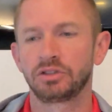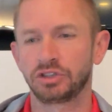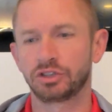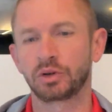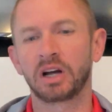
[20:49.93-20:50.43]

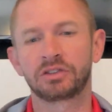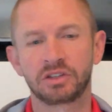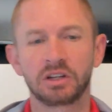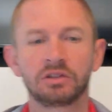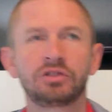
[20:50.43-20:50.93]
She tries
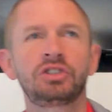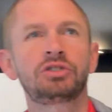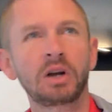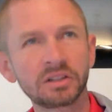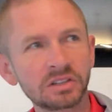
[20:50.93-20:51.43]

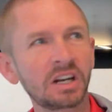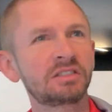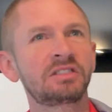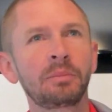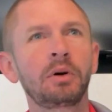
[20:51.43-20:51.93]
to not
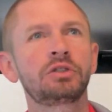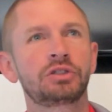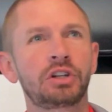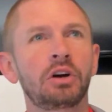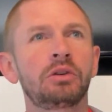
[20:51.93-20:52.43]
step on your
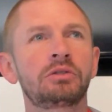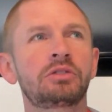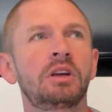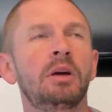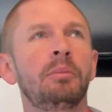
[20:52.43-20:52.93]
toes,
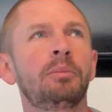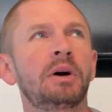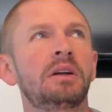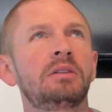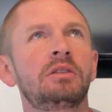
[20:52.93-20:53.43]

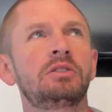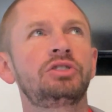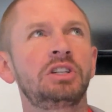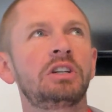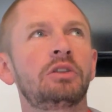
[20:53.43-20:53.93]
but
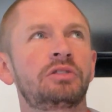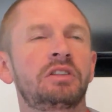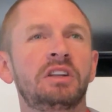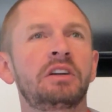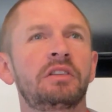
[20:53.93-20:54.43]
she knows that
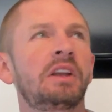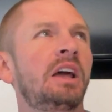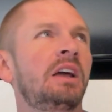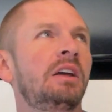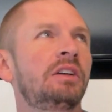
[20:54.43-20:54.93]
at the end of the
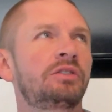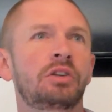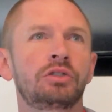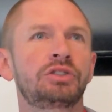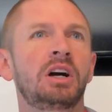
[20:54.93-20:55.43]
day, it's
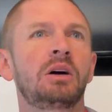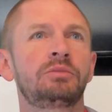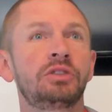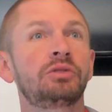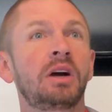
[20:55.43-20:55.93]
her
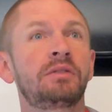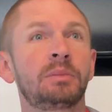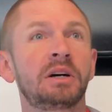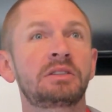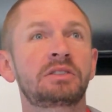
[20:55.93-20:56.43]
job to drive the
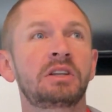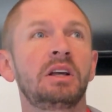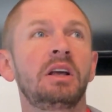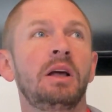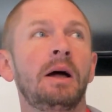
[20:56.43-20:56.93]
bus
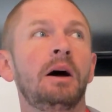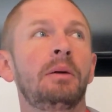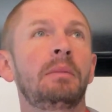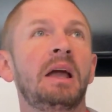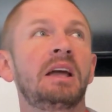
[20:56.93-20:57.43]

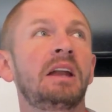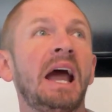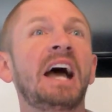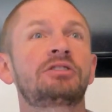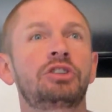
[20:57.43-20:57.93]
and
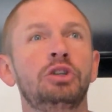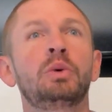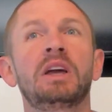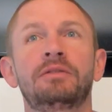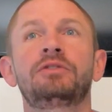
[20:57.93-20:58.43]
ask you
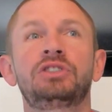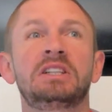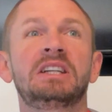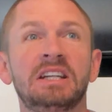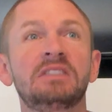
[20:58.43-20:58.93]
if she
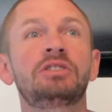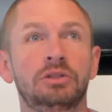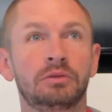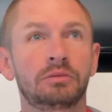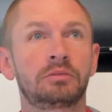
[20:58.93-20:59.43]
needs
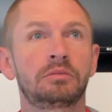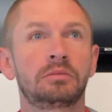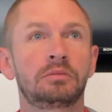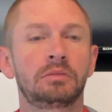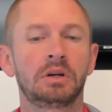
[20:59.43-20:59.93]
you.
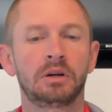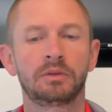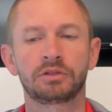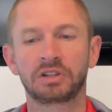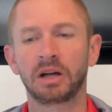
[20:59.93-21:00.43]

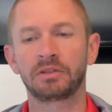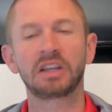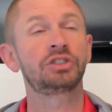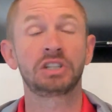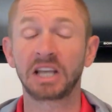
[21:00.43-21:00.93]
There's
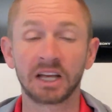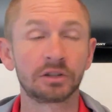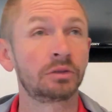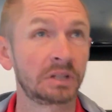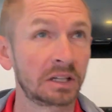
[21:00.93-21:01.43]
things she can't
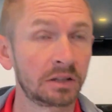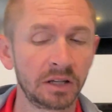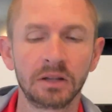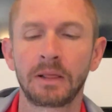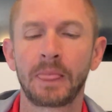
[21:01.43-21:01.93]
do
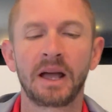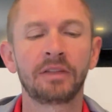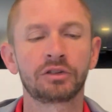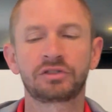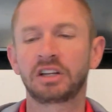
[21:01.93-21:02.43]
legally,
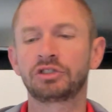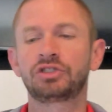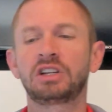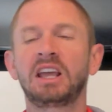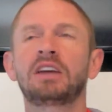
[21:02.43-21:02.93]
and there's things
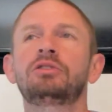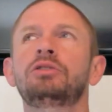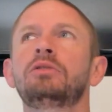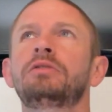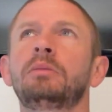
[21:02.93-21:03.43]
she can't
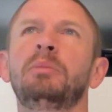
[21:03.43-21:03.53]
do from a